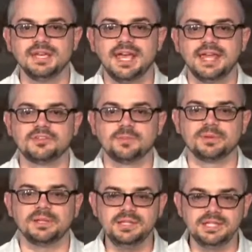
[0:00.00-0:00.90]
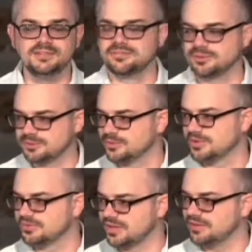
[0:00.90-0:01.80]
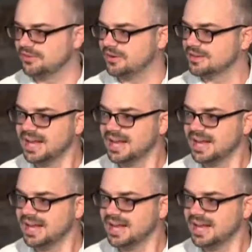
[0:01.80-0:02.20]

and to plead for the Lord's favor.